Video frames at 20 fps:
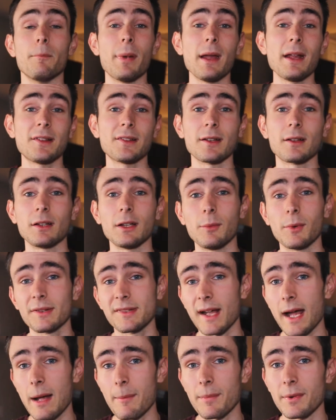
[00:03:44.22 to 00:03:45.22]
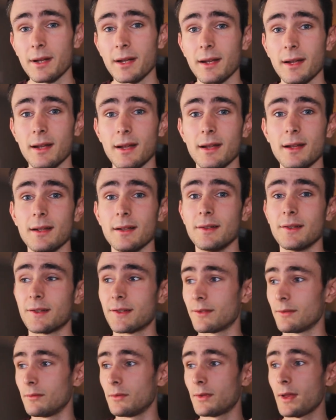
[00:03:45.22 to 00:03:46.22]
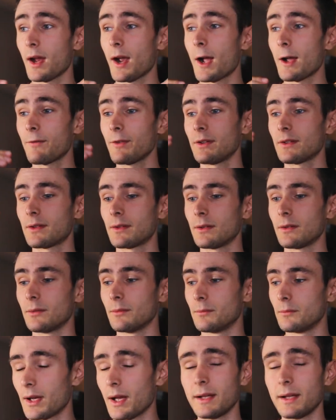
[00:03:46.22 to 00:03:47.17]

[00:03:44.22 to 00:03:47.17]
basically, what's happening is they're having to